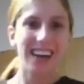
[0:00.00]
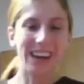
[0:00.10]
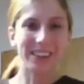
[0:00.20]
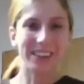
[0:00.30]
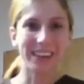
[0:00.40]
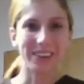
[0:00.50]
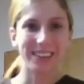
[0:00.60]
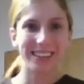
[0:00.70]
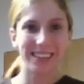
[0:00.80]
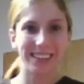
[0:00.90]
How's it going?
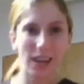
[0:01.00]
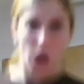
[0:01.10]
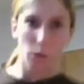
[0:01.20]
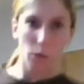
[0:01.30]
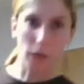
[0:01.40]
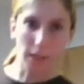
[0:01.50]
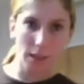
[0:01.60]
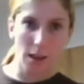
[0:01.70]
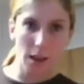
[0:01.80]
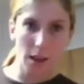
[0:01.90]
Well,
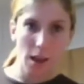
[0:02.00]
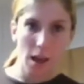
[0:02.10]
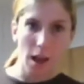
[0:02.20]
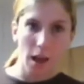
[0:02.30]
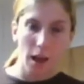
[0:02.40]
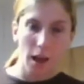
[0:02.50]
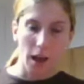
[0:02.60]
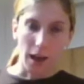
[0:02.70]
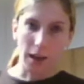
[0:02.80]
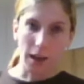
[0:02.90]

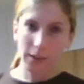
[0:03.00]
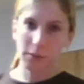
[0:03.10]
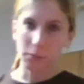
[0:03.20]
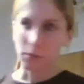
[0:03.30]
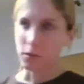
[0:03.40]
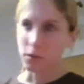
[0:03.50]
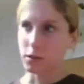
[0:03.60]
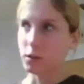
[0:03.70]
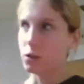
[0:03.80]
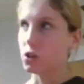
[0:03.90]
I am
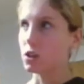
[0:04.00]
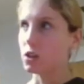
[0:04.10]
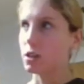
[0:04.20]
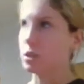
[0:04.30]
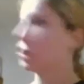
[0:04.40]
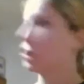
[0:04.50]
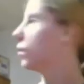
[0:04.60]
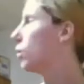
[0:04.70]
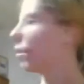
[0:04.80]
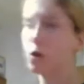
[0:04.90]
just
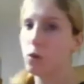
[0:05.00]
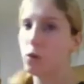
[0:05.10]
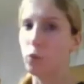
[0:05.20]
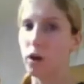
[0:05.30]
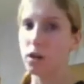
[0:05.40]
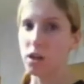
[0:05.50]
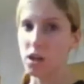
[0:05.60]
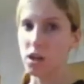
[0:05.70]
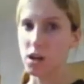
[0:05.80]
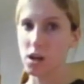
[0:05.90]
walking
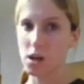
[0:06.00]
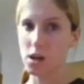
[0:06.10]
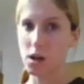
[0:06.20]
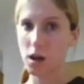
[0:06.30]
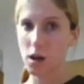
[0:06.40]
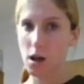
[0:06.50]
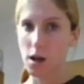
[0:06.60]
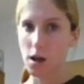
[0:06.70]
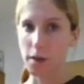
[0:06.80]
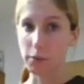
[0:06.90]
in.
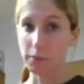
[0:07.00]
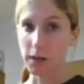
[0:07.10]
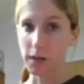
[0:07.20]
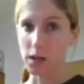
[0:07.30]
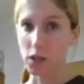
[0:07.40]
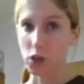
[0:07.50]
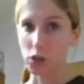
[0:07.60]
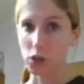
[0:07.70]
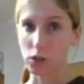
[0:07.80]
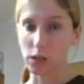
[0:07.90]
I put my
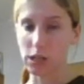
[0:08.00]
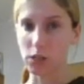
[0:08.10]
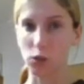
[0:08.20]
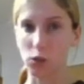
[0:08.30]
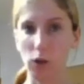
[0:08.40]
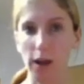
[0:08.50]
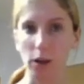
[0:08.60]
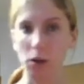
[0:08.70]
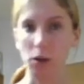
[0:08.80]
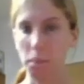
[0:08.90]
laundry in the
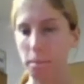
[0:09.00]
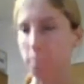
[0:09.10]
dryer.